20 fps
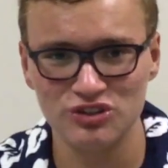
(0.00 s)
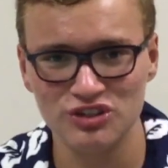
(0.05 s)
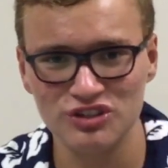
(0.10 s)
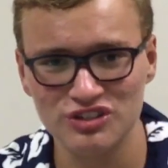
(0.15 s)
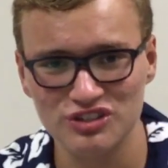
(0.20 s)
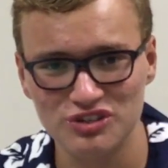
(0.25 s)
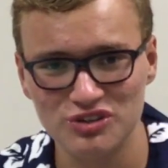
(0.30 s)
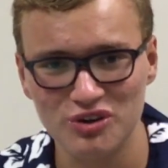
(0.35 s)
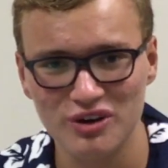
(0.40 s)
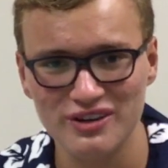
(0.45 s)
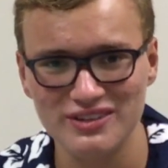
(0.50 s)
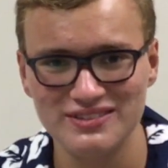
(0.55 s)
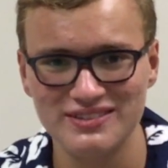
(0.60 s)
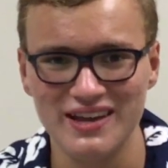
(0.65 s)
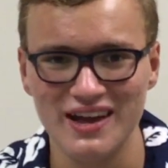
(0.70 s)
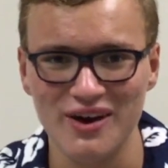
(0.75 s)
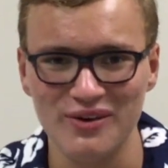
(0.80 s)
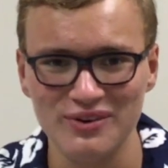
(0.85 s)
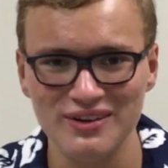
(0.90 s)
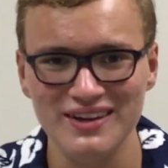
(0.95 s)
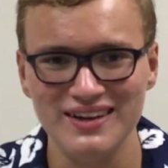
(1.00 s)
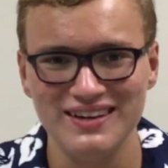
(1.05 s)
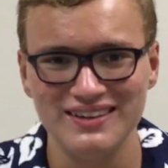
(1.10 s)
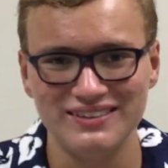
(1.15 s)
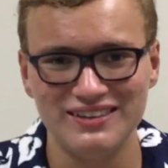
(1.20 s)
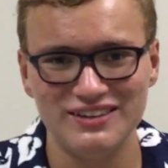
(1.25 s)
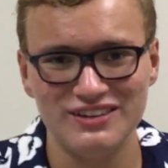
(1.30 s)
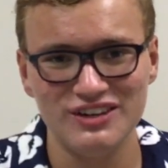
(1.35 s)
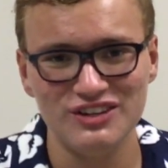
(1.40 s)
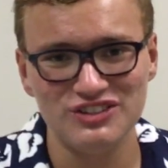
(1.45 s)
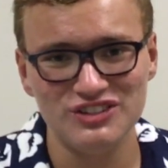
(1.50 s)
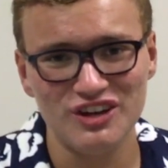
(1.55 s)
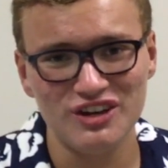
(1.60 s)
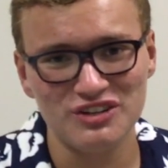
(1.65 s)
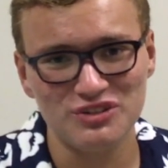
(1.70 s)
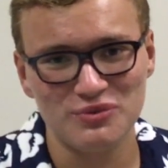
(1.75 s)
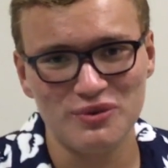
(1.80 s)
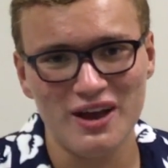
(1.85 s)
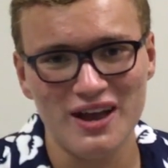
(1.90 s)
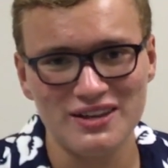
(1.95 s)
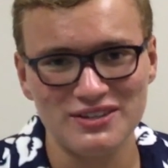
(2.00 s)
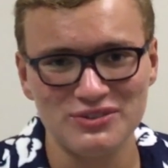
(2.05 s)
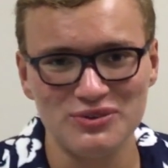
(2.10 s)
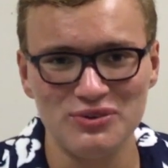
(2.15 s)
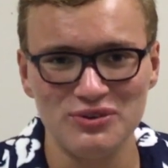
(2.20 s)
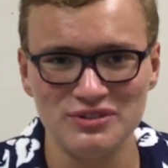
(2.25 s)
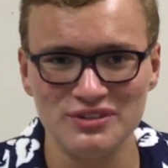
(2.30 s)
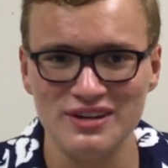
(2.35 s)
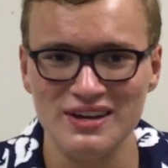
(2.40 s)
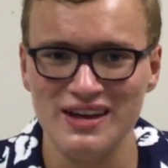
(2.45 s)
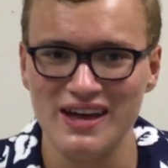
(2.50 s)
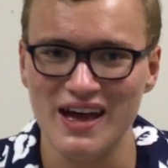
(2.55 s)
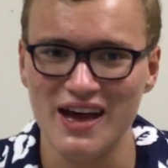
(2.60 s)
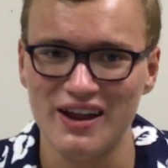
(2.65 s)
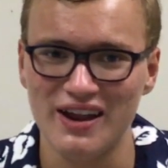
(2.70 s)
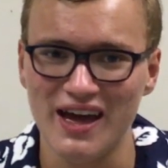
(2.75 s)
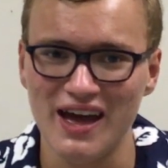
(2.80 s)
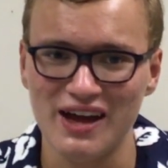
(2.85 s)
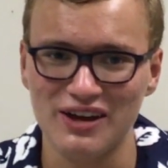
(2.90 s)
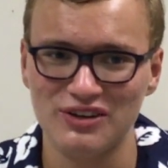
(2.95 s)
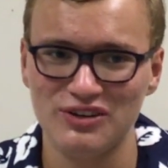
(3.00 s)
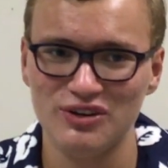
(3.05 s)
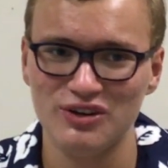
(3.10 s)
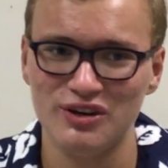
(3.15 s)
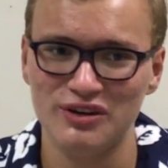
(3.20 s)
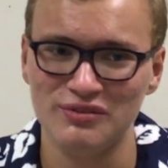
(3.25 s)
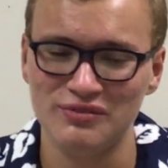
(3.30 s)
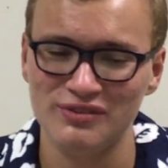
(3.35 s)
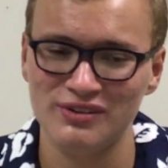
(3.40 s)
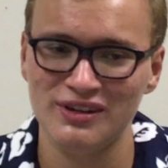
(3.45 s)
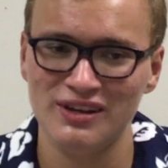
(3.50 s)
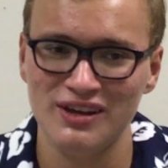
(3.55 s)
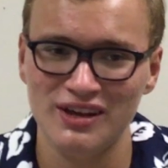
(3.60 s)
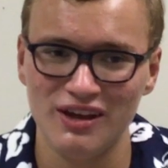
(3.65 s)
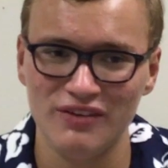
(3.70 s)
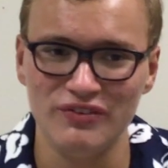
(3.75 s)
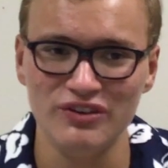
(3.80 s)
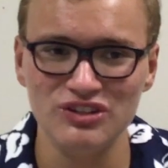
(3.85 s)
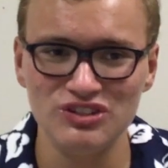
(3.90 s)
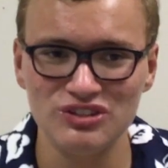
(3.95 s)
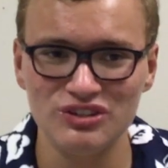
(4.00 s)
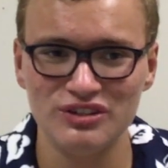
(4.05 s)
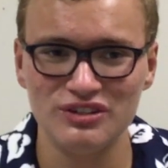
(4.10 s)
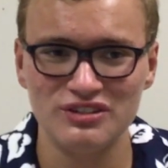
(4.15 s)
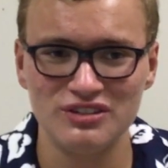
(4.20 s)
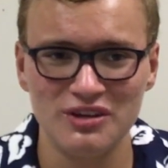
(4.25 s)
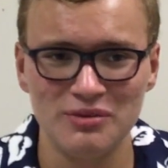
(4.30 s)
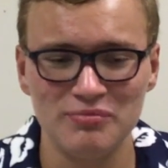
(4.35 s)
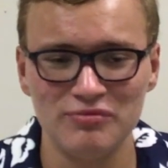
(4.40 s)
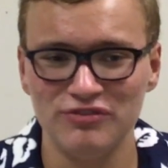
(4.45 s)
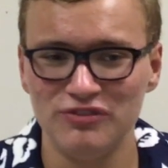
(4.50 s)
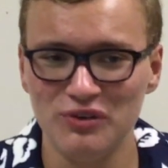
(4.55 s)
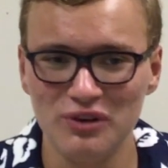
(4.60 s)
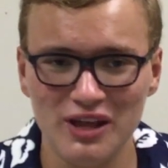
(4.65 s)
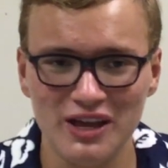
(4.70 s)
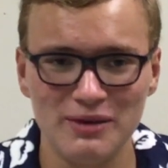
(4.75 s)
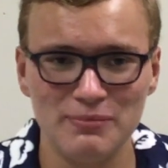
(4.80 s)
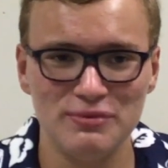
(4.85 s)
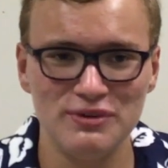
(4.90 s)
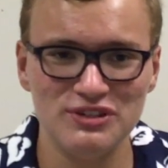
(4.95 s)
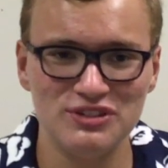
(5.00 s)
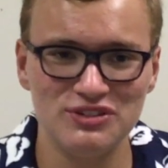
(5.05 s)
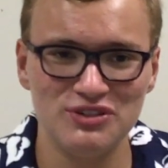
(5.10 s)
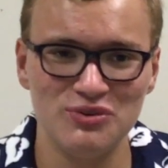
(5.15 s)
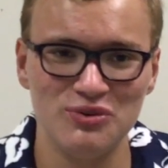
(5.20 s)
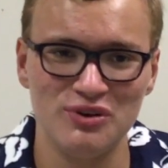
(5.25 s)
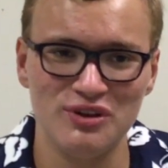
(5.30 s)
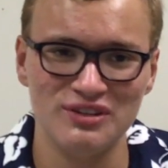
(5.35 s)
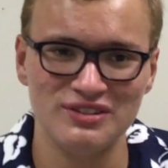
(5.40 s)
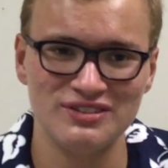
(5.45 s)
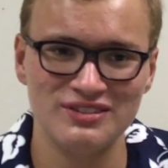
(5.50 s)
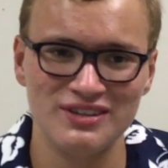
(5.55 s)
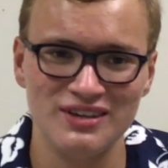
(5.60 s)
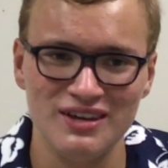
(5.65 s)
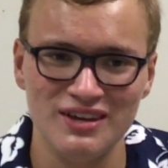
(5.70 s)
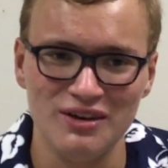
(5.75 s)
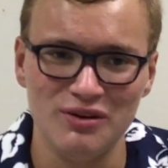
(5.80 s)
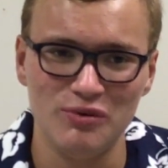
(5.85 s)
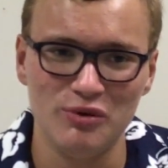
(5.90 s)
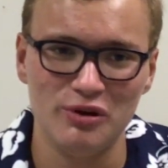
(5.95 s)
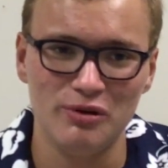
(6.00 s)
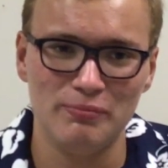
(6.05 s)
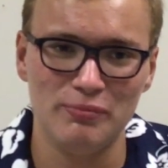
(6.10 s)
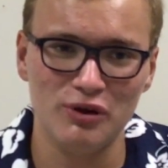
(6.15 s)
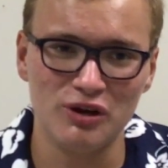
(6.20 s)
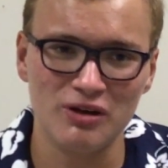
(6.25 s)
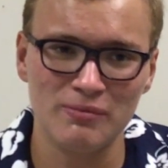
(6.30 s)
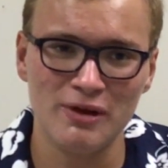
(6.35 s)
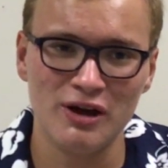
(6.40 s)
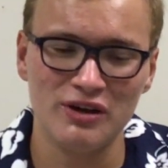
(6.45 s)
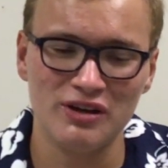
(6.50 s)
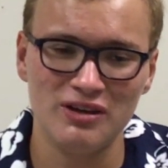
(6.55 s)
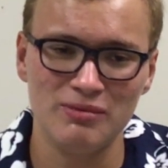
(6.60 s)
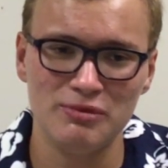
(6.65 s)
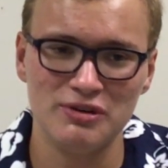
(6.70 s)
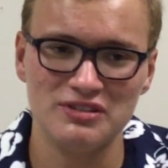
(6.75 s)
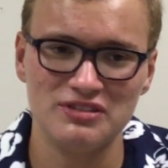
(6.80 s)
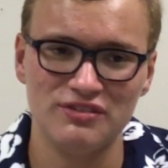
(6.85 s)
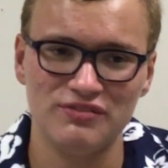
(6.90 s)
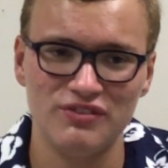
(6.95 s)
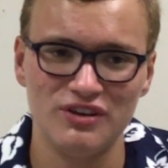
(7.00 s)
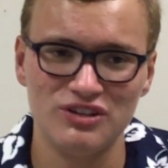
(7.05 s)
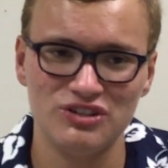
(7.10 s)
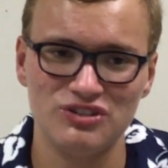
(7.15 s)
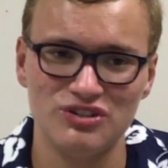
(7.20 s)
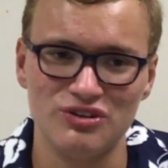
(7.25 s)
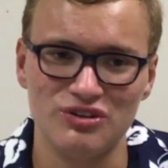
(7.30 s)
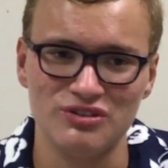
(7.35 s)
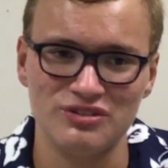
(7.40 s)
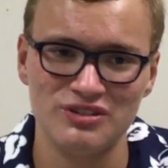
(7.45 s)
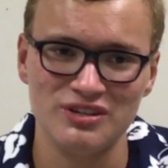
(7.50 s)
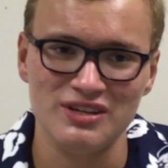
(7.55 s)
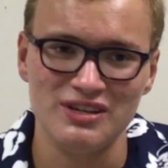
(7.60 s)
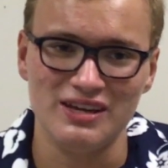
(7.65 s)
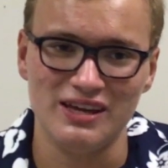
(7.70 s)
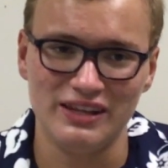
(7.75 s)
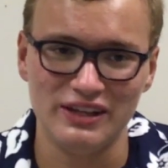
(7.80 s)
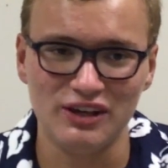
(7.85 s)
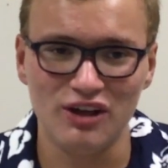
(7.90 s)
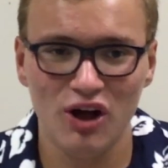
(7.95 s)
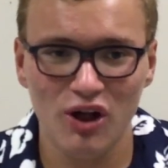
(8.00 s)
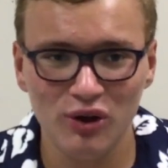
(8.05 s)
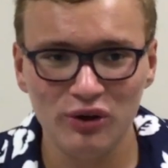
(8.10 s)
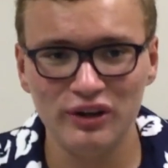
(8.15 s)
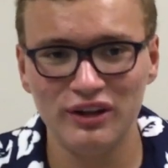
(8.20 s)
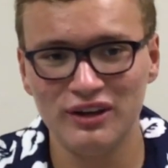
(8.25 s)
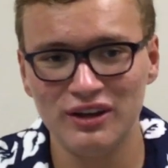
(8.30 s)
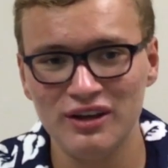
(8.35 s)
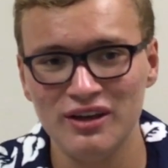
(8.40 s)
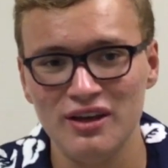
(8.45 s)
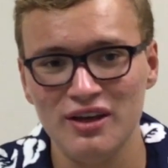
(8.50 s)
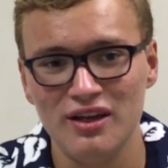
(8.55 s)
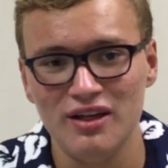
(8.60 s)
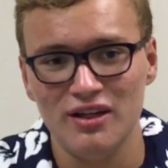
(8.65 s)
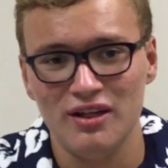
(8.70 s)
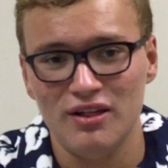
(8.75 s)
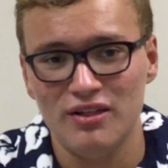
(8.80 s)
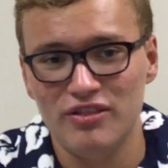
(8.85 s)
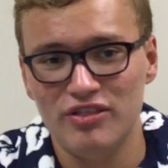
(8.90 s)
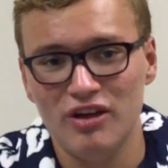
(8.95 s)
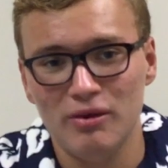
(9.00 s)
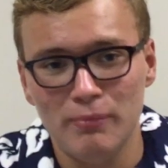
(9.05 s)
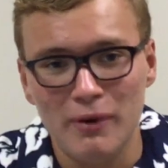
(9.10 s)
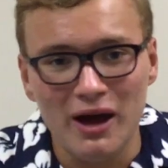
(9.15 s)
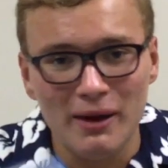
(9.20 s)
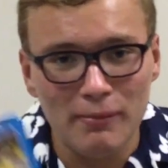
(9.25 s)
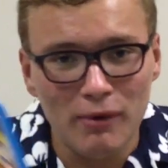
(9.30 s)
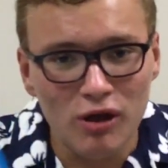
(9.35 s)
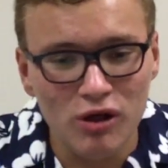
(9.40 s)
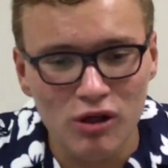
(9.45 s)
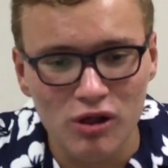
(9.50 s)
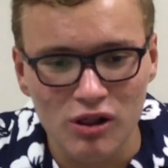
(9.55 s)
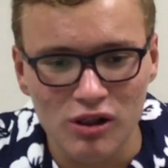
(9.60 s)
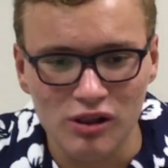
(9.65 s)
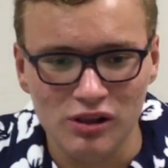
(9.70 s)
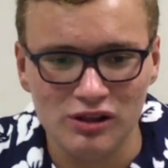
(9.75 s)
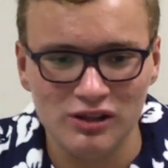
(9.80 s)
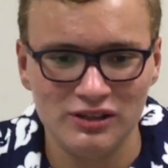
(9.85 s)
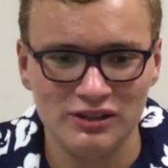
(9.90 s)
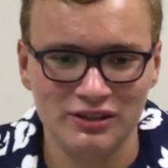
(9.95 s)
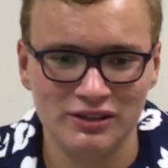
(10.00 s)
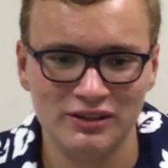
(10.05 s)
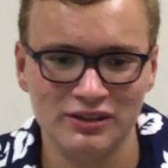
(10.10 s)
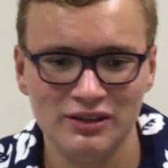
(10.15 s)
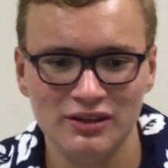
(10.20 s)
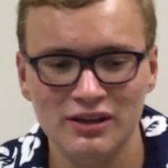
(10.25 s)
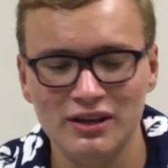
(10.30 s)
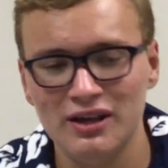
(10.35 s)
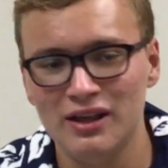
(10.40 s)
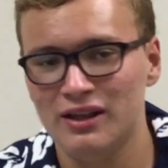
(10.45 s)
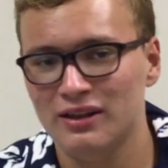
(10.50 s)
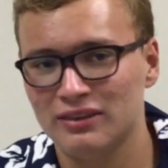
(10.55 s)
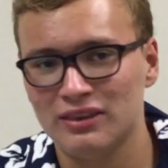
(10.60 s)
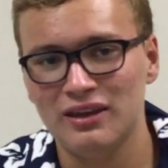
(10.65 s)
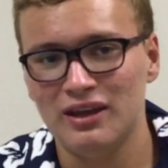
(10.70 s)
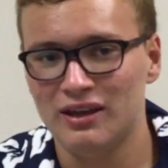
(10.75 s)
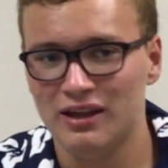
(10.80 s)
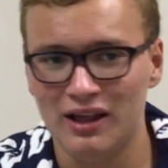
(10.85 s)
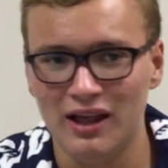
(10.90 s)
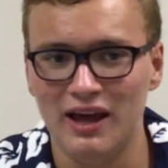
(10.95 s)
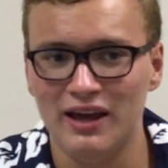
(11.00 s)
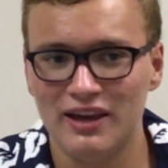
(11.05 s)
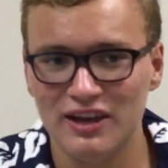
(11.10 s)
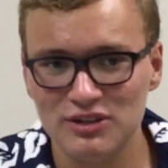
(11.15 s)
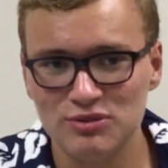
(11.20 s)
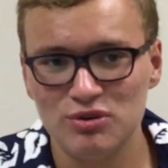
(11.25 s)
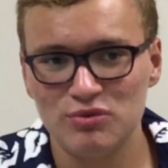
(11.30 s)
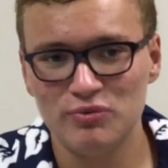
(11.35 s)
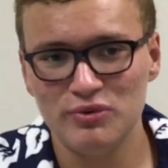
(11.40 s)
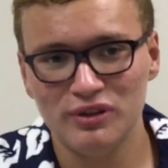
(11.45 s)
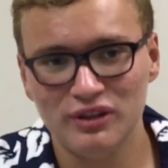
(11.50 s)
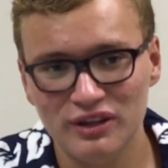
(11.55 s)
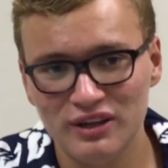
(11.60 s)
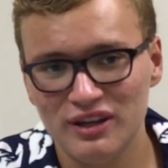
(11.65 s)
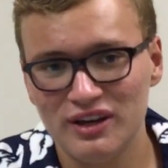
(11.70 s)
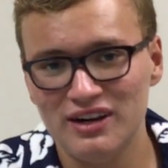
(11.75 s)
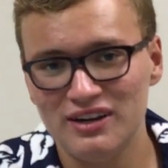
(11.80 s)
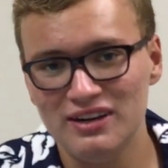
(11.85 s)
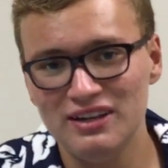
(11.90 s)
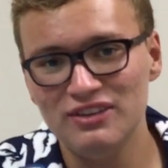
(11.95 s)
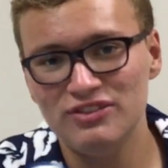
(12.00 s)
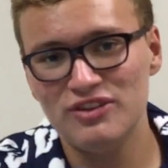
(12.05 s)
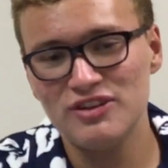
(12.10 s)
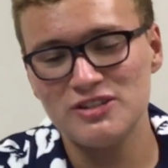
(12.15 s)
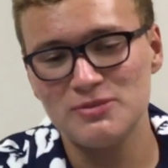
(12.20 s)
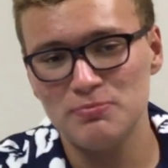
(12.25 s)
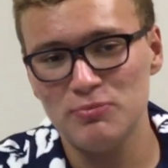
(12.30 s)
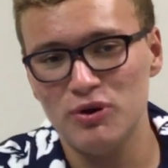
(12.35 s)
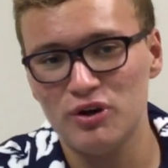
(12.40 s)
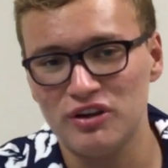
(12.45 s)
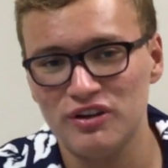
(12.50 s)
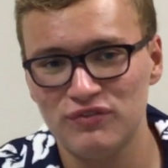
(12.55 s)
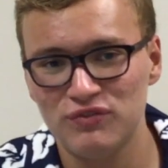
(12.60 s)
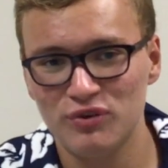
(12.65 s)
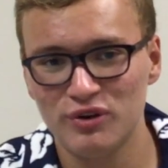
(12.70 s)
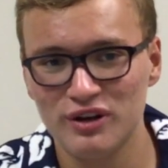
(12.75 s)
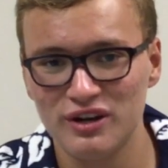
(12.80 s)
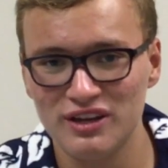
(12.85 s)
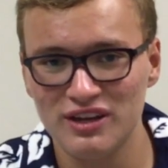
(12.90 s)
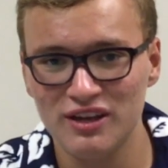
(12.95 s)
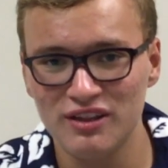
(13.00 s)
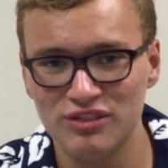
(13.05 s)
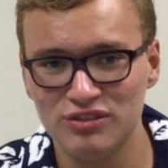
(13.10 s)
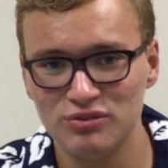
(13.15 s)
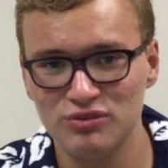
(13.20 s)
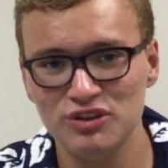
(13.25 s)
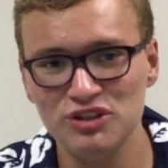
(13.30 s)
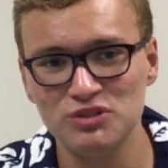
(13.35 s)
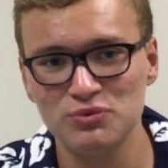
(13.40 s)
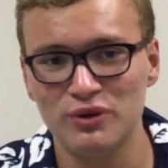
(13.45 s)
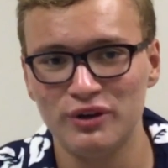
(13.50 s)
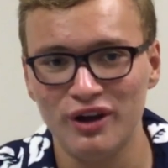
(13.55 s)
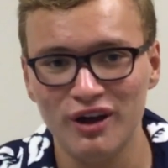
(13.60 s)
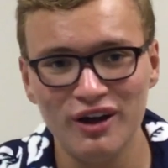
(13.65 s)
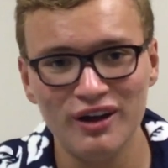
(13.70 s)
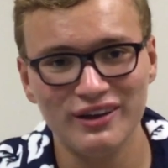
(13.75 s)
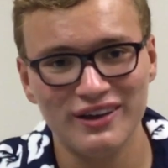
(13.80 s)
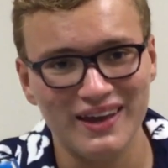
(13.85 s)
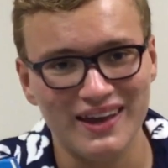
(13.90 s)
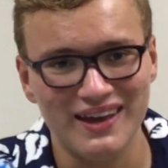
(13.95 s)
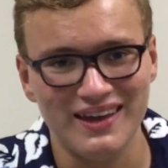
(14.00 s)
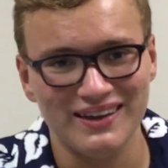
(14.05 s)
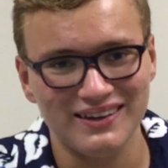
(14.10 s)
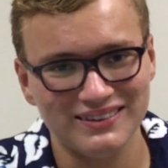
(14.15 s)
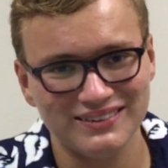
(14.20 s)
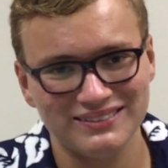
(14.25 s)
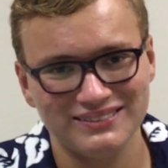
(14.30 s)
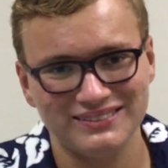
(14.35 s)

Jesus Christ, down to teach us rascals how to act good. Eventually some full IB students wrote a book about him and his adventures, and they called it the Bible. I guess we're really gonna need this book if we're gonna get through this one, huh gang?